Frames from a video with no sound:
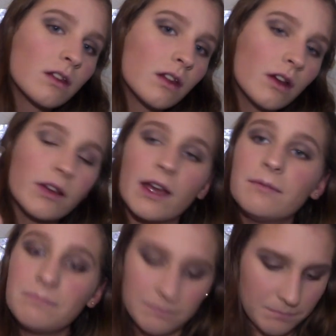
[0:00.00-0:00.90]
Okay.
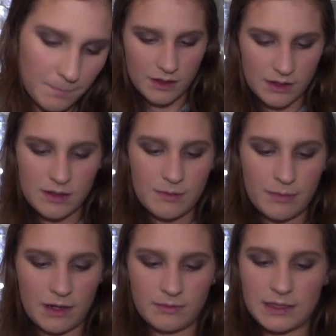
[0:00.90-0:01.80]

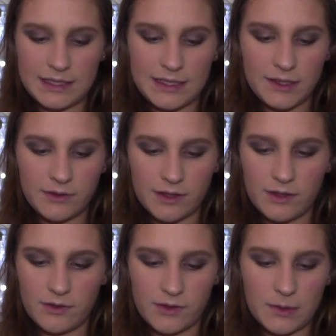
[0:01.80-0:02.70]
But I'm still
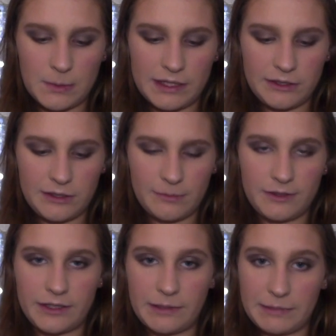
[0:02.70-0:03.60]
gonna use the white shimmer
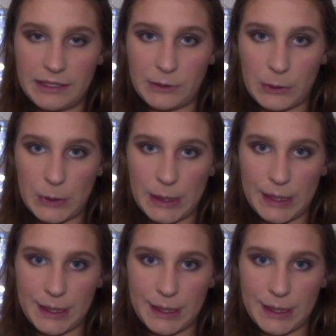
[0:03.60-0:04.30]
shade on my inner corner.